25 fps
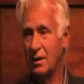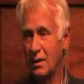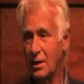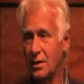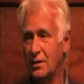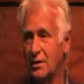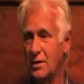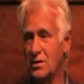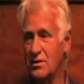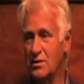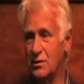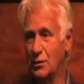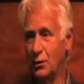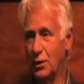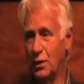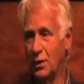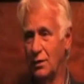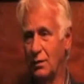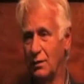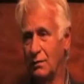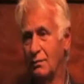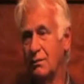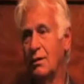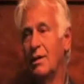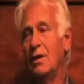in the
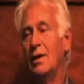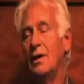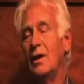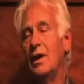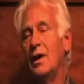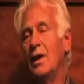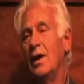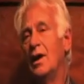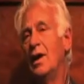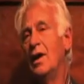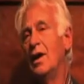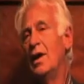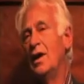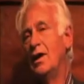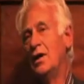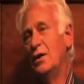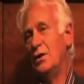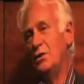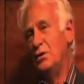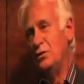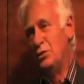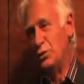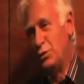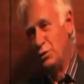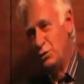soil,
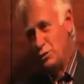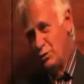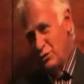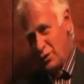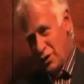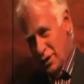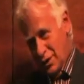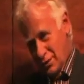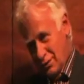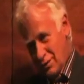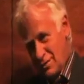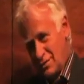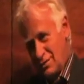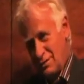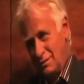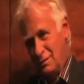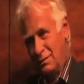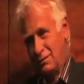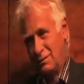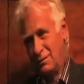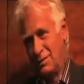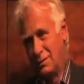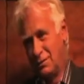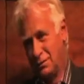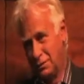nutrients
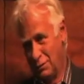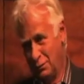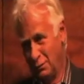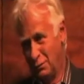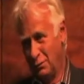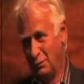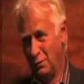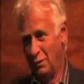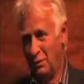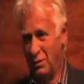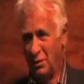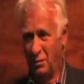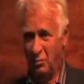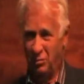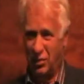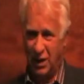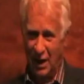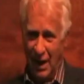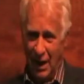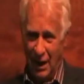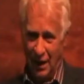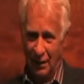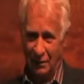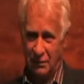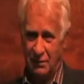to the
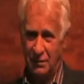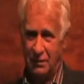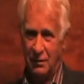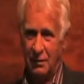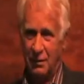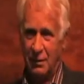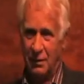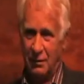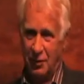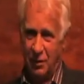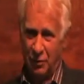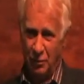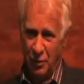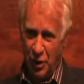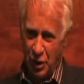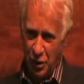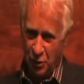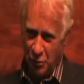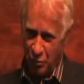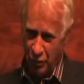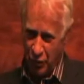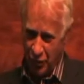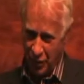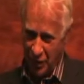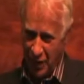plant. The minute
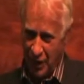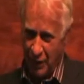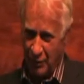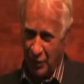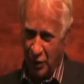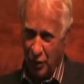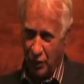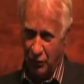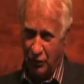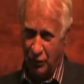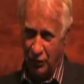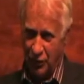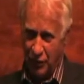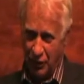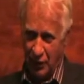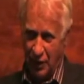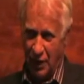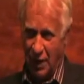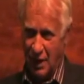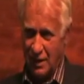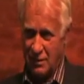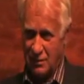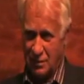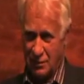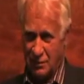you put chemical
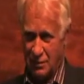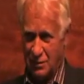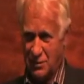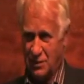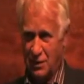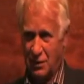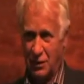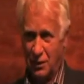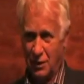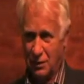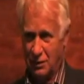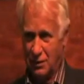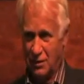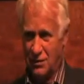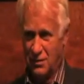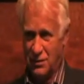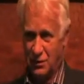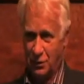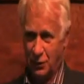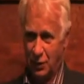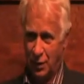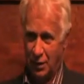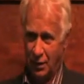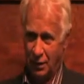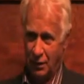fertilizers on the
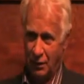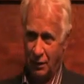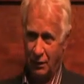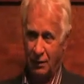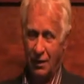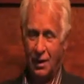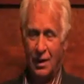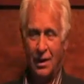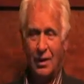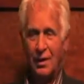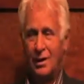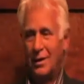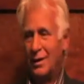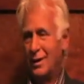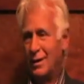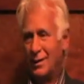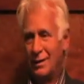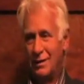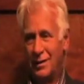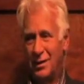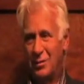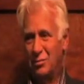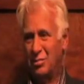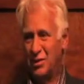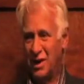soil,
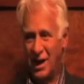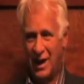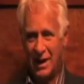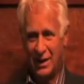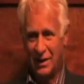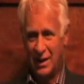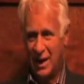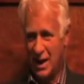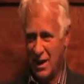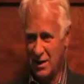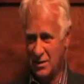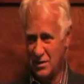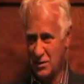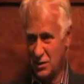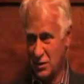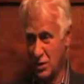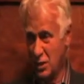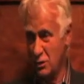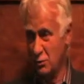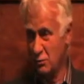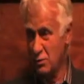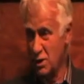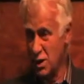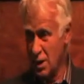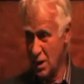the plant has
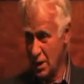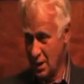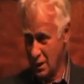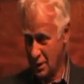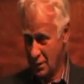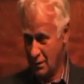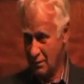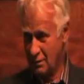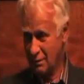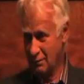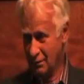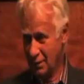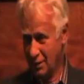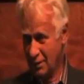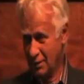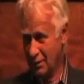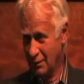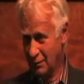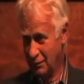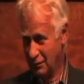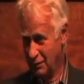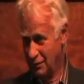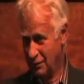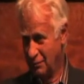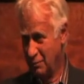no need
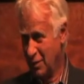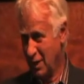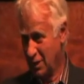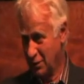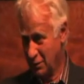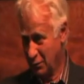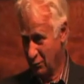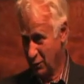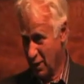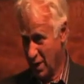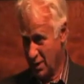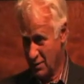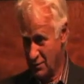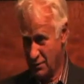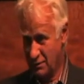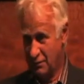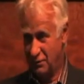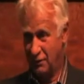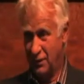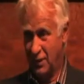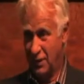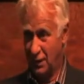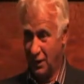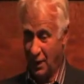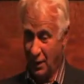of mycorrhizal
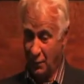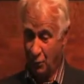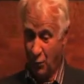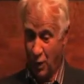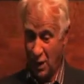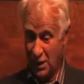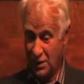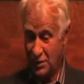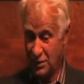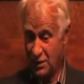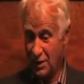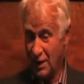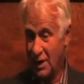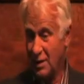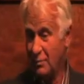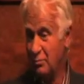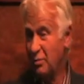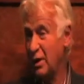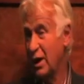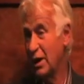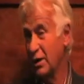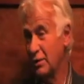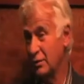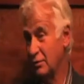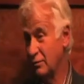fungi. Why should I
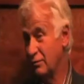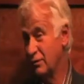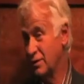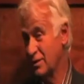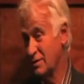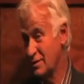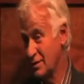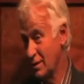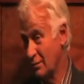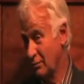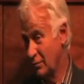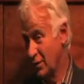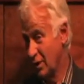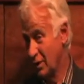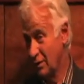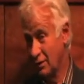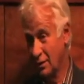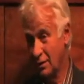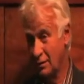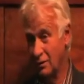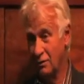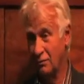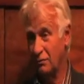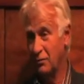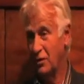pay you for something
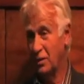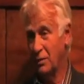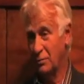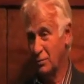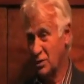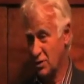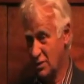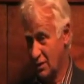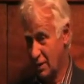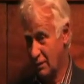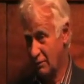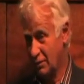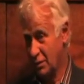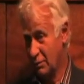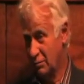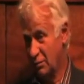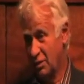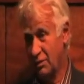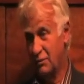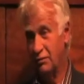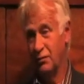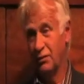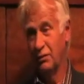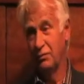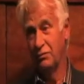that the farm is giving me
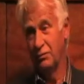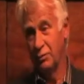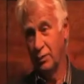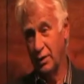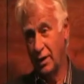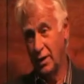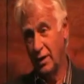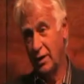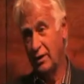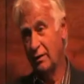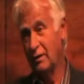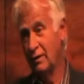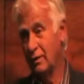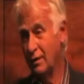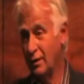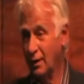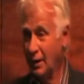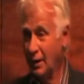for free?